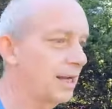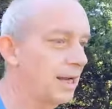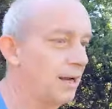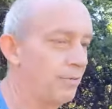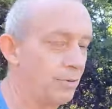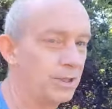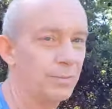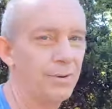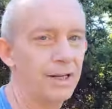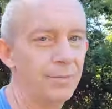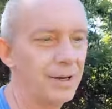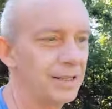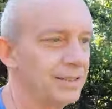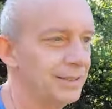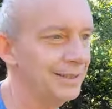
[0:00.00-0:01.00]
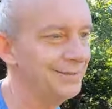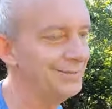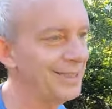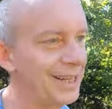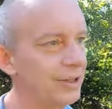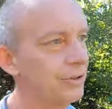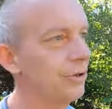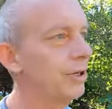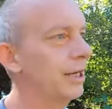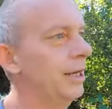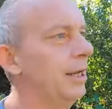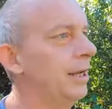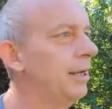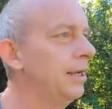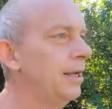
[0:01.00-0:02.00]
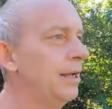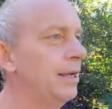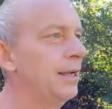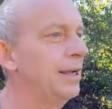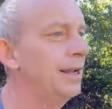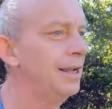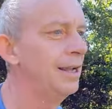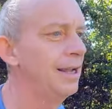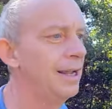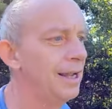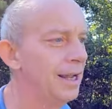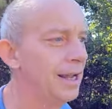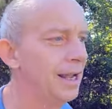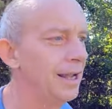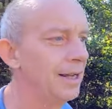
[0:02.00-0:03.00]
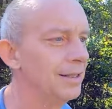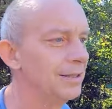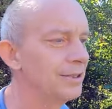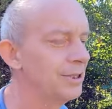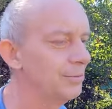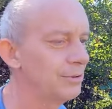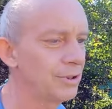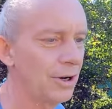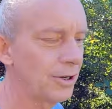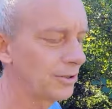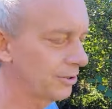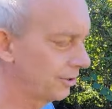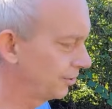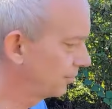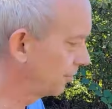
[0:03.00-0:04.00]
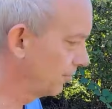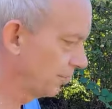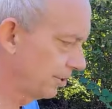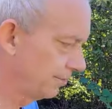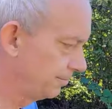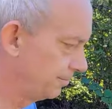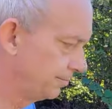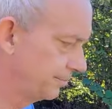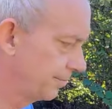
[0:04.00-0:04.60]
I got went to bed about 8:30, and she was tossing and turning.